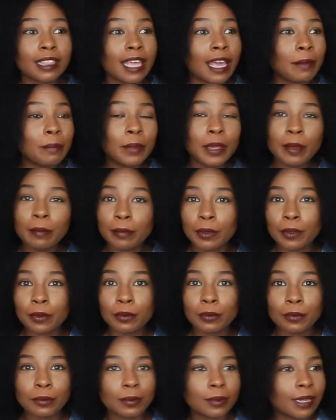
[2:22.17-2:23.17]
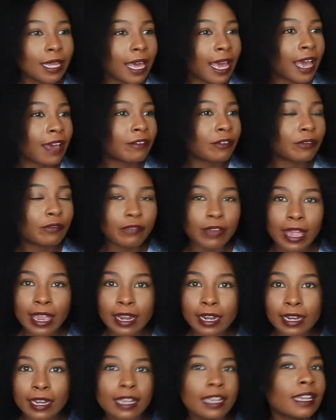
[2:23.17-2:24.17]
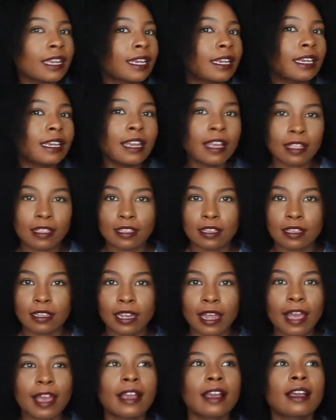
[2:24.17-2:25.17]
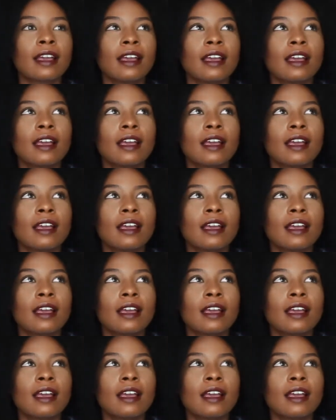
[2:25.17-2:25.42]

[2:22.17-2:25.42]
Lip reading: They've been blue. They haven't faded, nothing. Like,